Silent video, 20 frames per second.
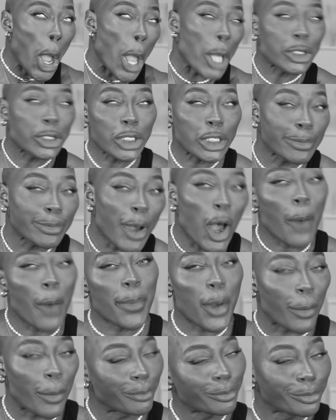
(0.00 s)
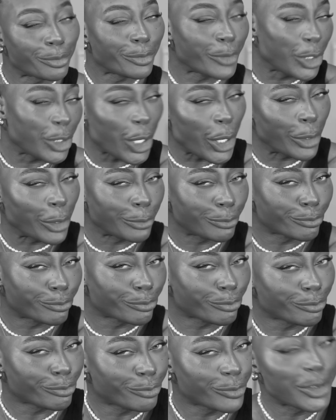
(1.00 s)
it just smelled a bit, you know,
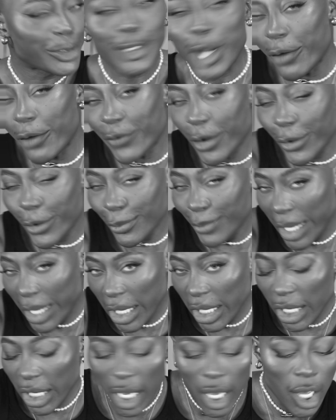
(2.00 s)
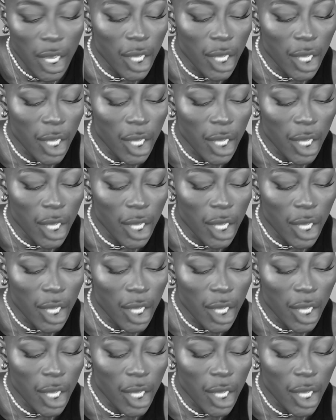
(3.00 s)
not very me.